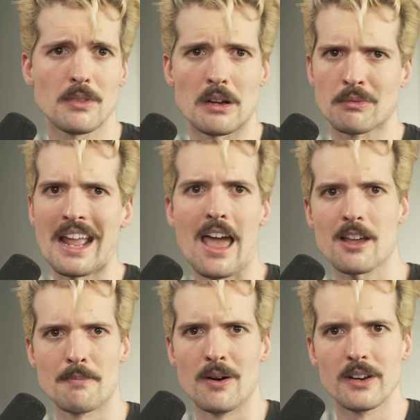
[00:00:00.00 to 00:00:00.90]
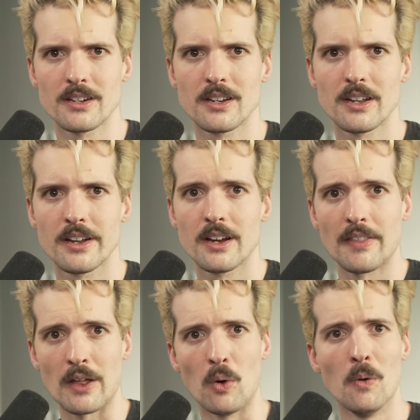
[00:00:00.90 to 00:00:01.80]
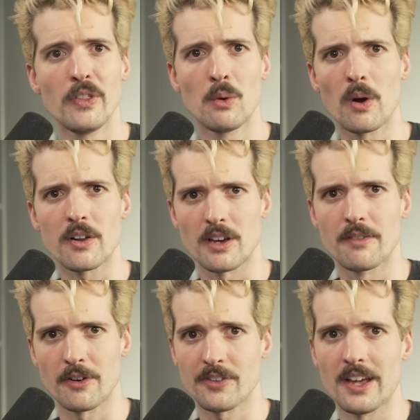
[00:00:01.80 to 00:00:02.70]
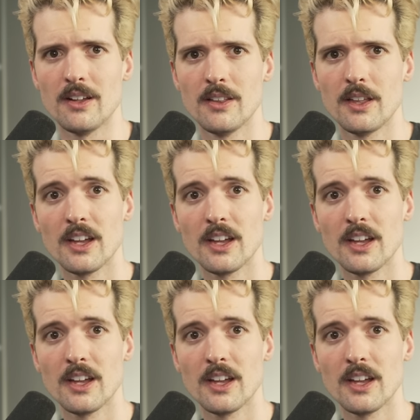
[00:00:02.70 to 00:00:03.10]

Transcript: a React component that only works on Vercel.